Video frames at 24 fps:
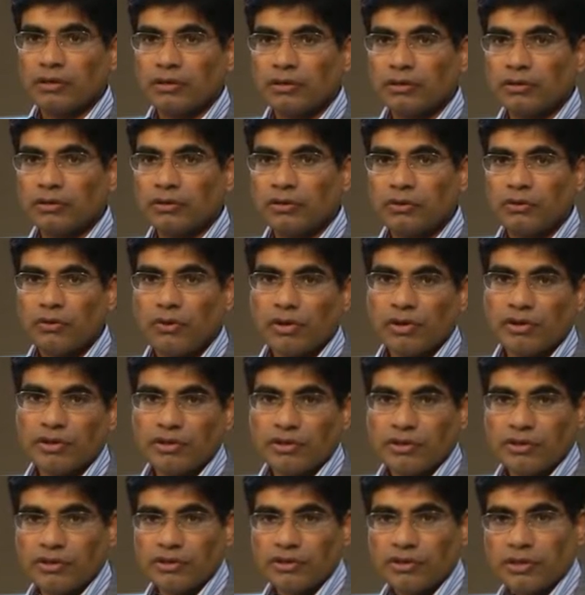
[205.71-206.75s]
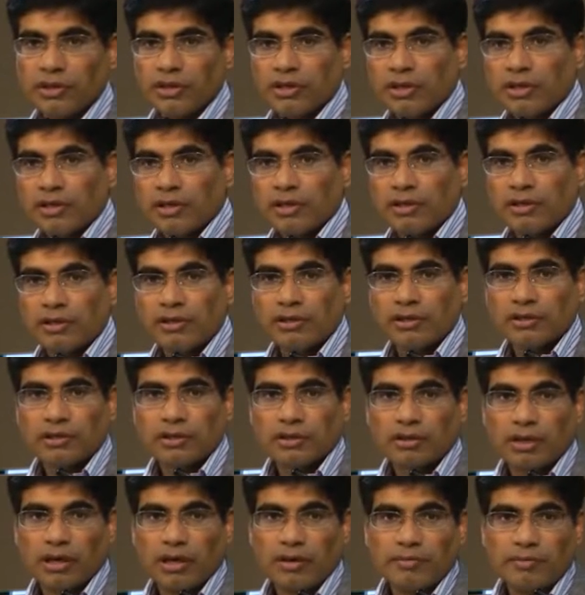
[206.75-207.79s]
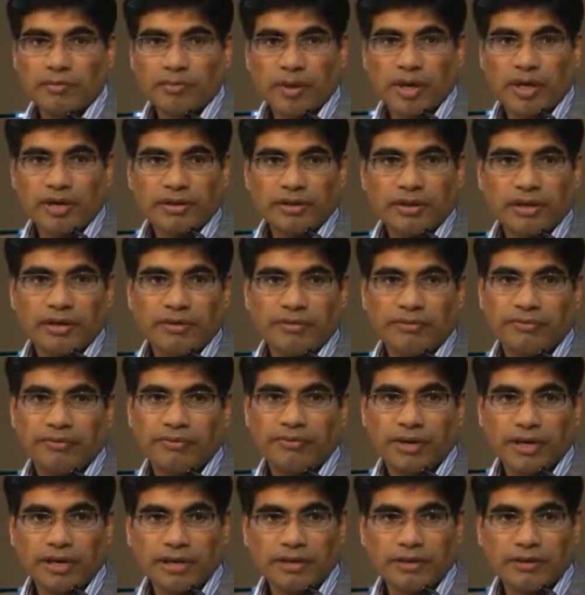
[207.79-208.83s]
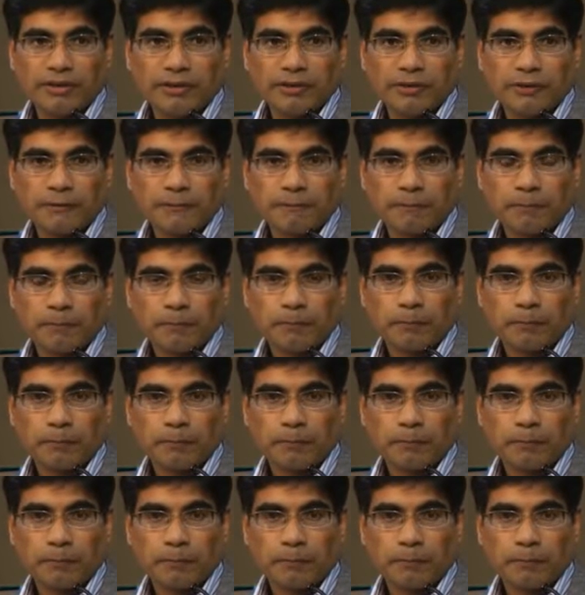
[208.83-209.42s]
good qualities described by their friends.